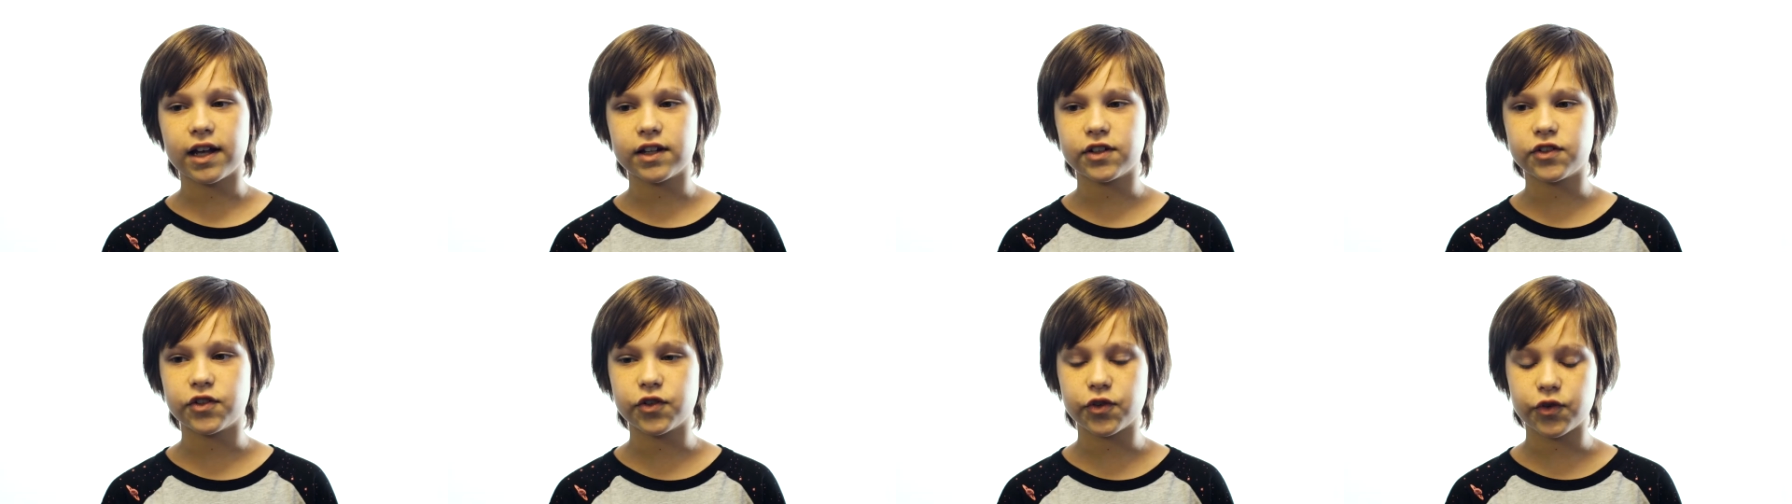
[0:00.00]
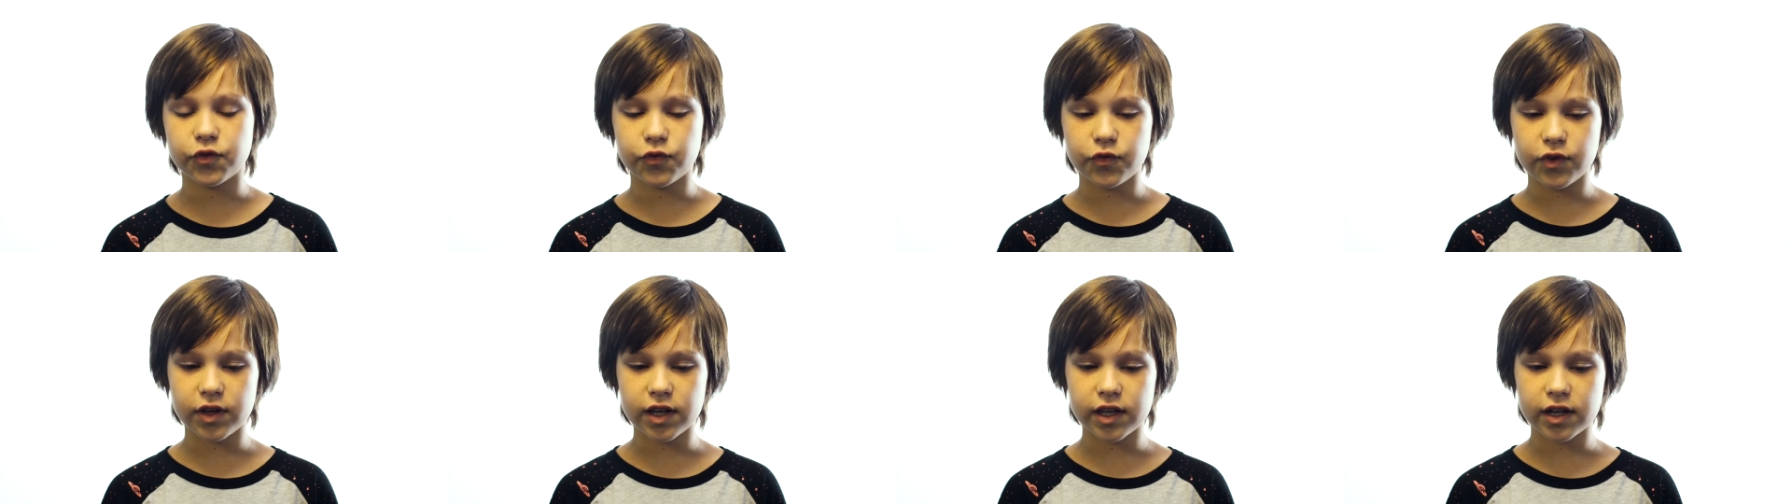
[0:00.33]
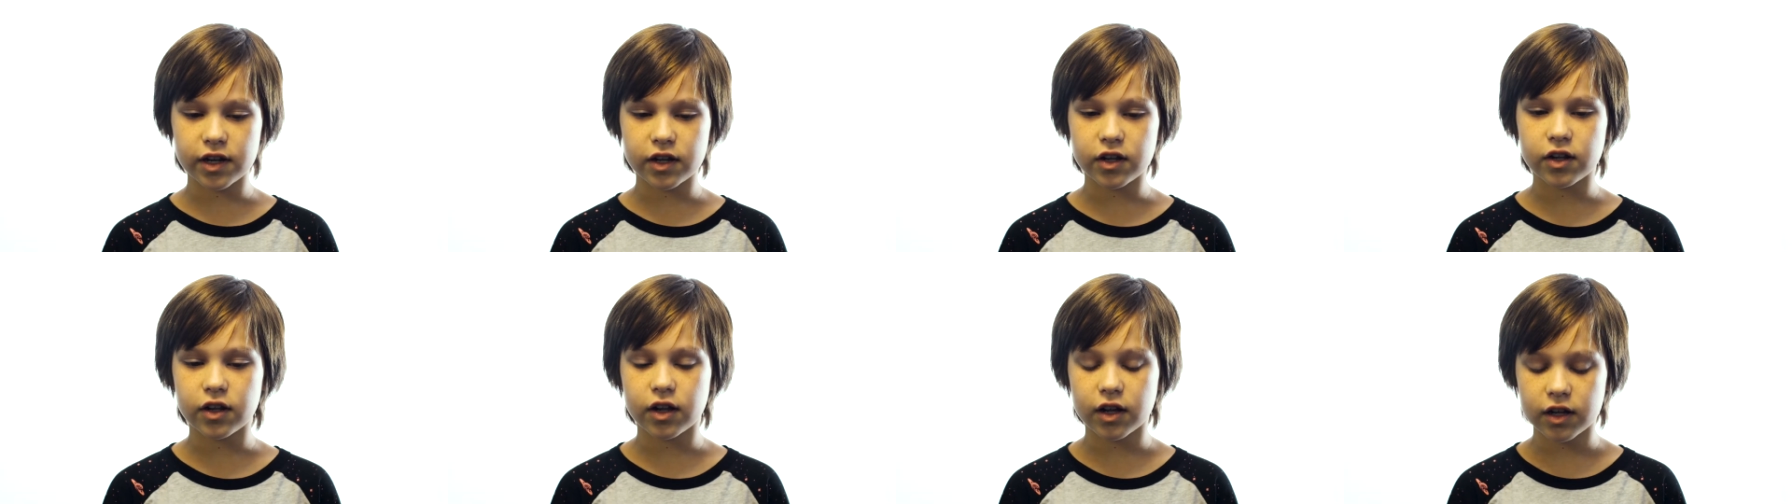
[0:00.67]
had to
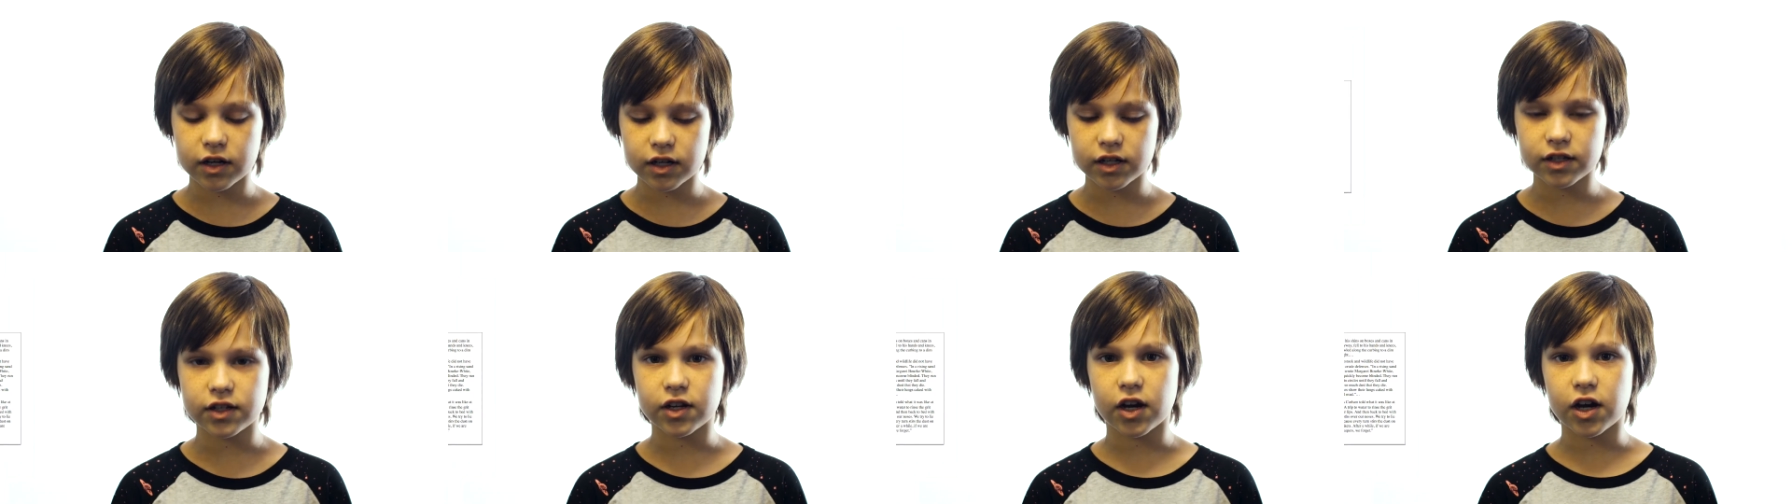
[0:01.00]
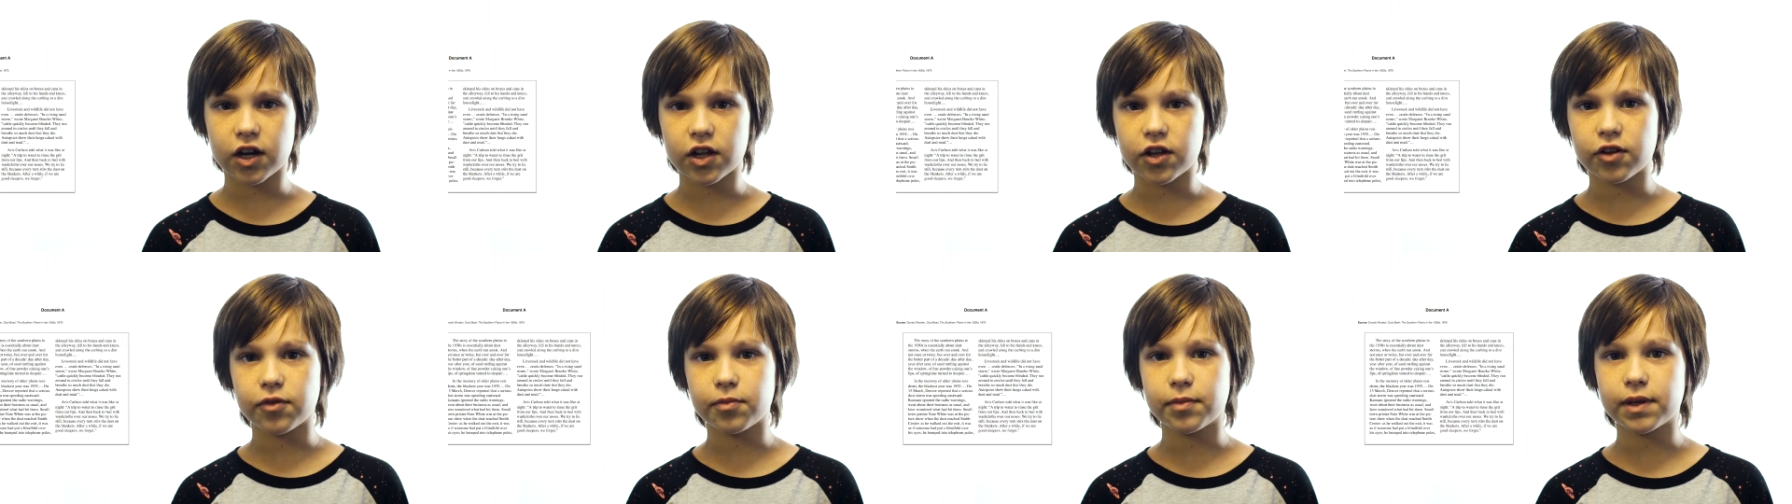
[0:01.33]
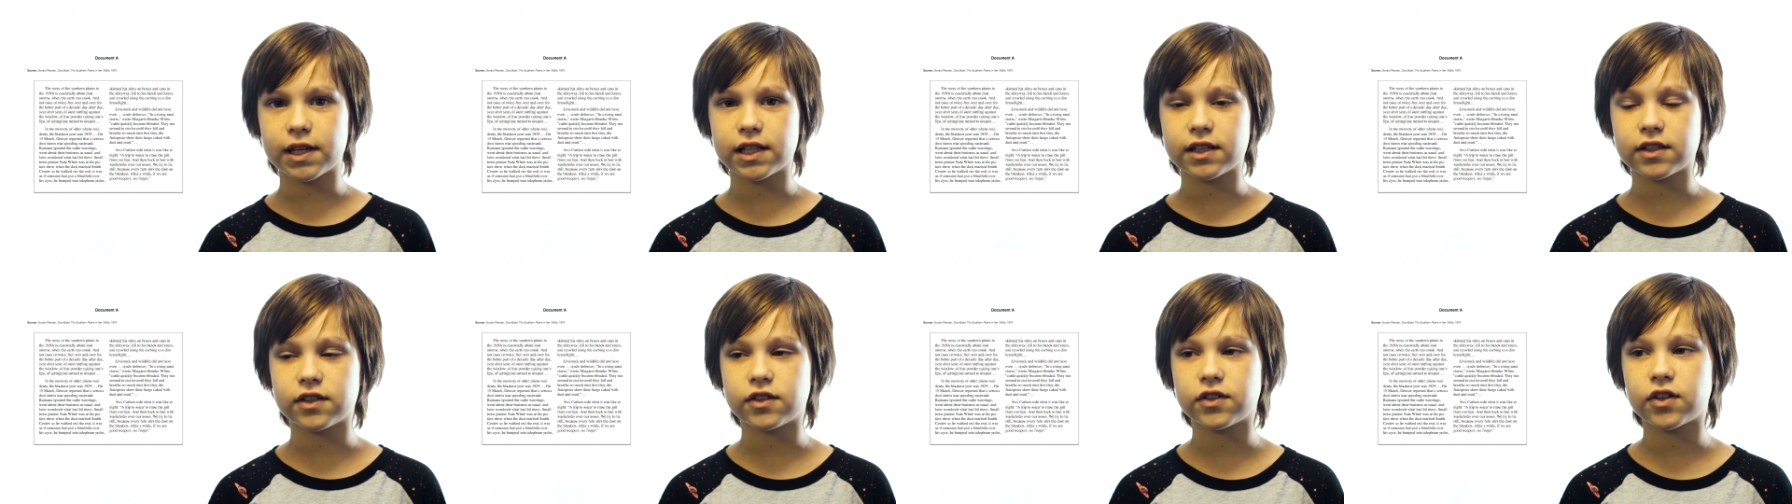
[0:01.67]
read a lot of
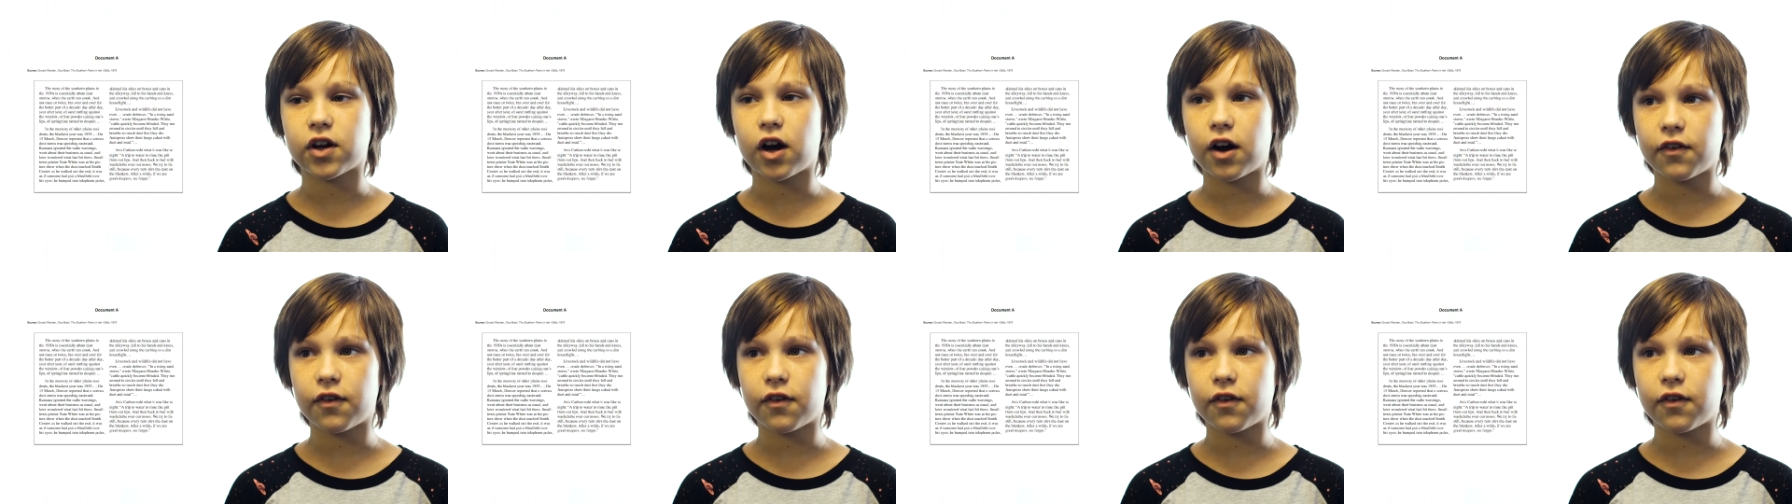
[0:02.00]
documents